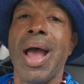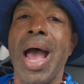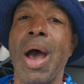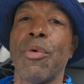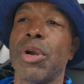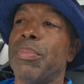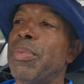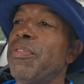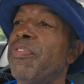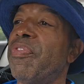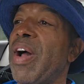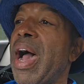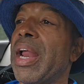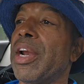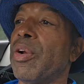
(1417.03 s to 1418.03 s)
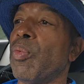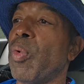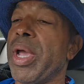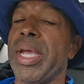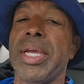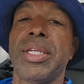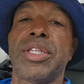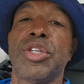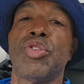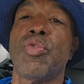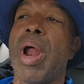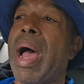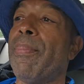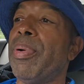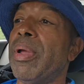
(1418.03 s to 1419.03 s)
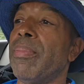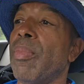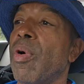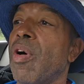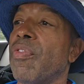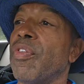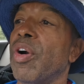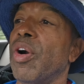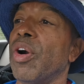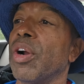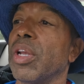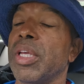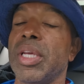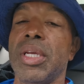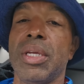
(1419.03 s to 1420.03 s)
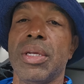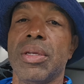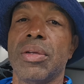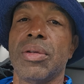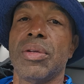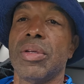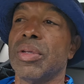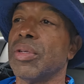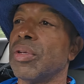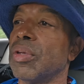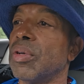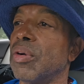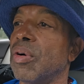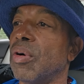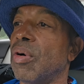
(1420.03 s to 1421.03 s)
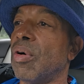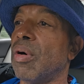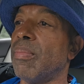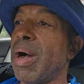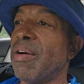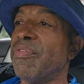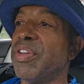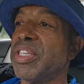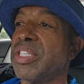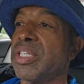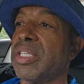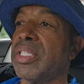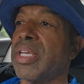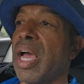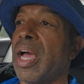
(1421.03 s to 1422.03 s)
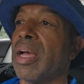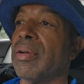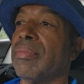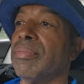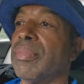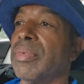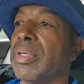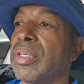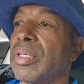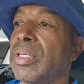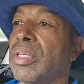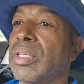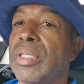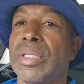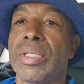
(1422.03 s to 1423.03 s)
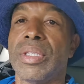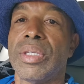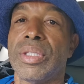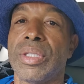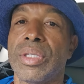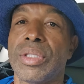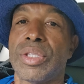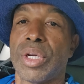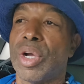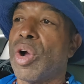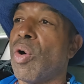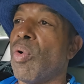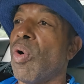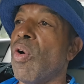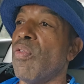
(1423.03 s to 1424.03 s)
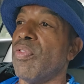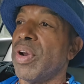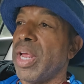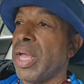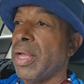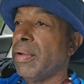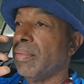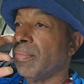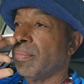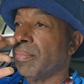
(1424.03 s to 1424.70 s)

I would have been finding a way to drop him off early on my visiting time to go over there